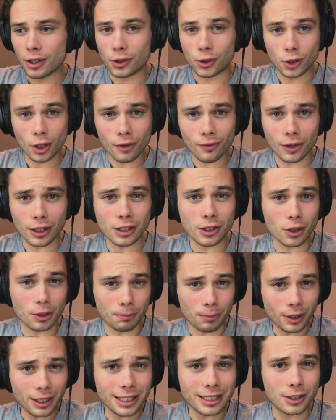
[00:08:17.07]
servants,
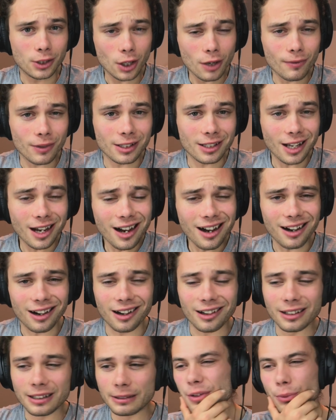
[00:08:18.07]
police servants,
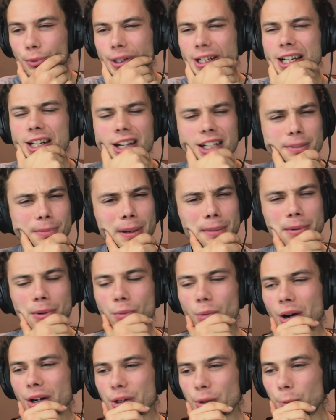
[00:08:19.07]
are. And it really does make me
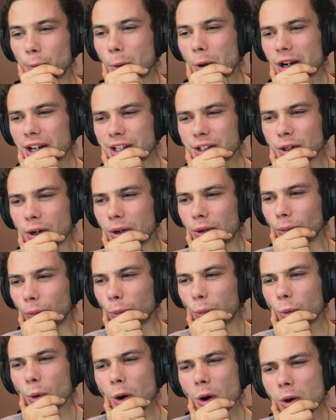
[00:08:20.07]
wonder what has
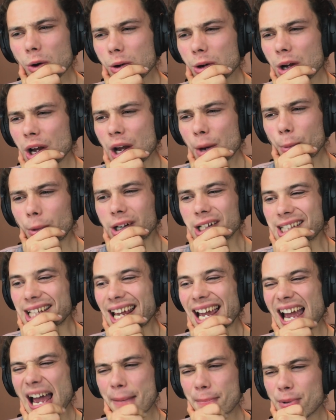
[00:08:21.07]
gone wrong, what has
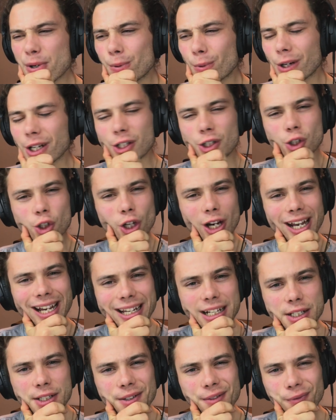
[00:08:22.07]
happened, what has
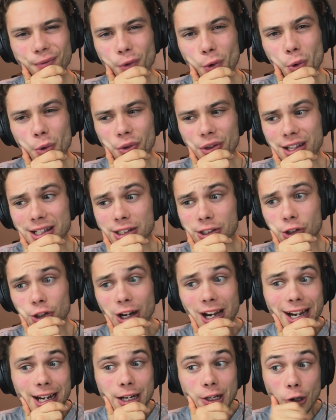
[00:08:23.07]
changed for this
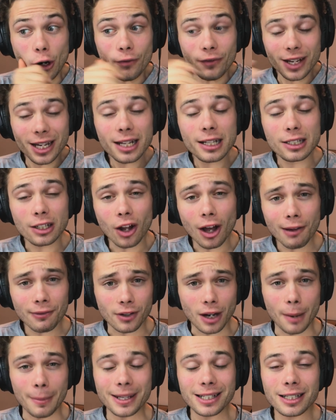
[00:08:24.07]
change over his
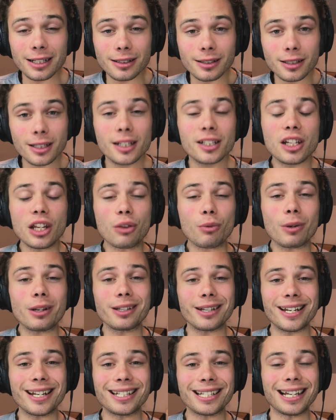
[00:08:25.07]
lifetime. He said 63
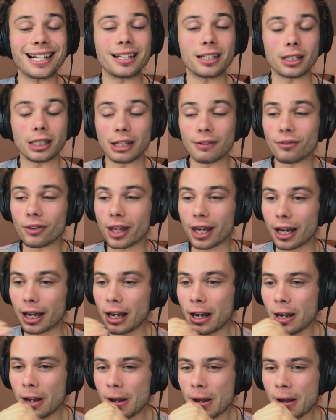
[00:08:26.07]
years he has lived there.